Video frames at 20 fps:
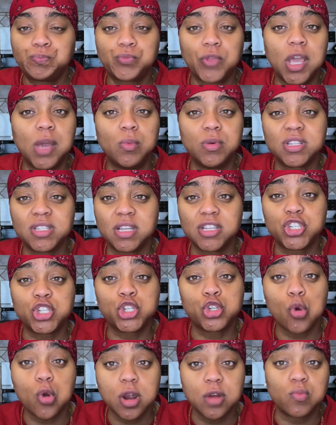It was a
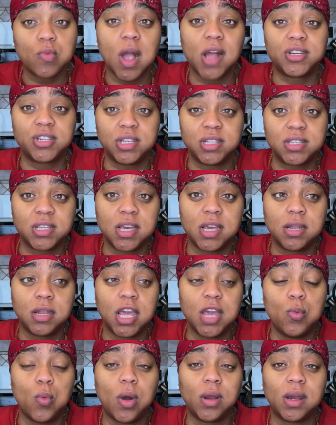short raunchy scene.
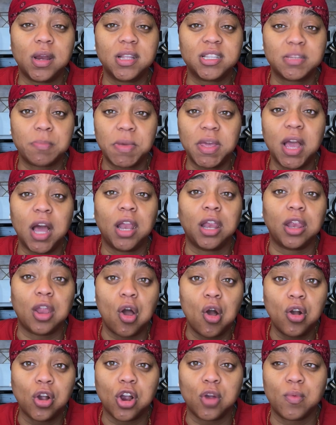He wanted it to be a
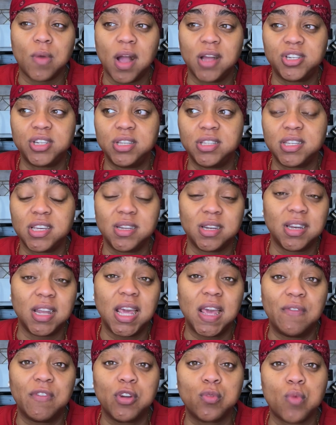longer raunchy scene and
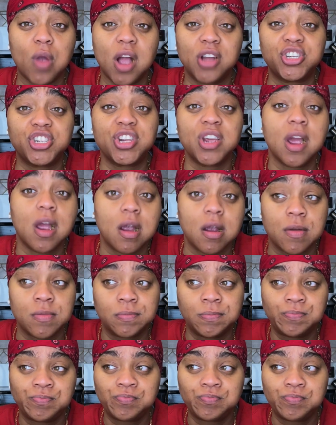even raunchier.